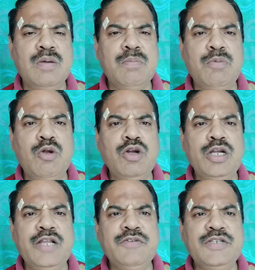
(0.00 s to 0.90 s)
Broad
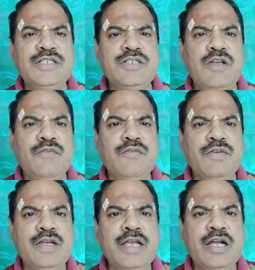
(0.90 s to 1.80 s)
divisions of
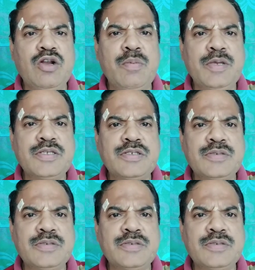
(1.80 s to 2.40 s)
economics.